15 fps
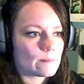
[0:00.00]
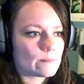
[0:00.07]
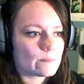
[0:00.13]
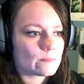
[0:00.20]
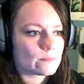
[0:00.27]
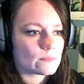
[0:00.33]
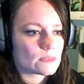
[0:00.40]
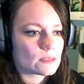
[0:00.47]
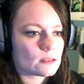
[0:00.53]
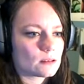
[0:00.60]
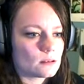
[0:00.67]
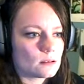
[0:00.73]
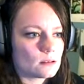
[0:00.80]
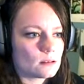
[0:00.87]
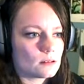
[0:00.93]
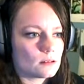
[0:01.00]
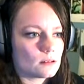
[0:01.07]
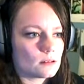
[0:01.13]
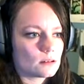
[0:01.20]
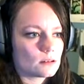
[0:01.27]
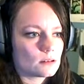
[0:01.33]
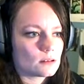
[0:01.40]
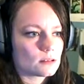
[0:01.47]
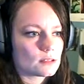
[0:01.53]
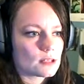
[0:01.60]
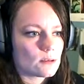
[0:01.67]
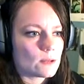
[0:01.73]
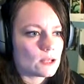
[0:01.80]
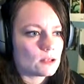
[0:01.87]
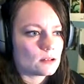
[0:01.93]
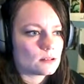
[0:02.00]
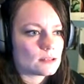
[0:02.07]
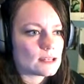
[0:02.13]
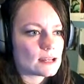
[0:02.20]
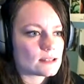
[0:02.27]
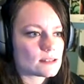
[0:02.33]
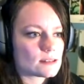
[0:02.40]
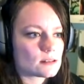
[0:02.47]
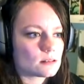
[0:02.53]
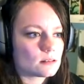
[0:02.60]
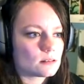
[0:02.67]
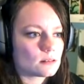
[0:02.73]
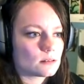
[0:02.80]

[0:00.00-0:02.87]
different. The world sure does. Yes.